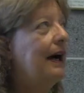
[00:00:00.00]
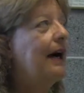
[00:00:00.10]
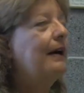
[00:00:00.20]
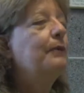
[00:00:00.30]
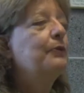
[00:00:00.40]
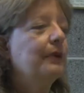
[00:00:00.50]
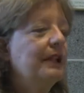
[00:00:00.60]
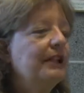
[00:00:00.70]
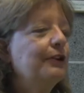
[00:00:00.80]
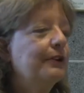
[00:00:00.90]
I'm
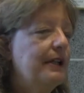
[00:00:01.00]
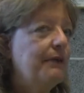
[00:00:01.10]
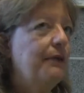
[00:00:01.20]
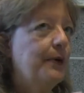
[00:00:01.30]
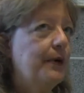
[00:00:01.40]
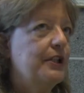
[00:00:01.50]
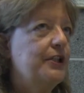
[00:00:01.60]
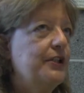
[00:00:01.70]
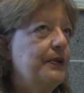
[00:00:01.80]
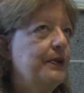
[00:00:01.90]
really looking
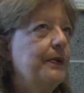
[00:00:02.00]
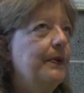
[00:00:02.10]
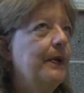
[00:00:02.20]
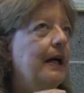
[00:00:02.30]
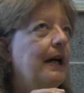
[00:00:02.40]
forward to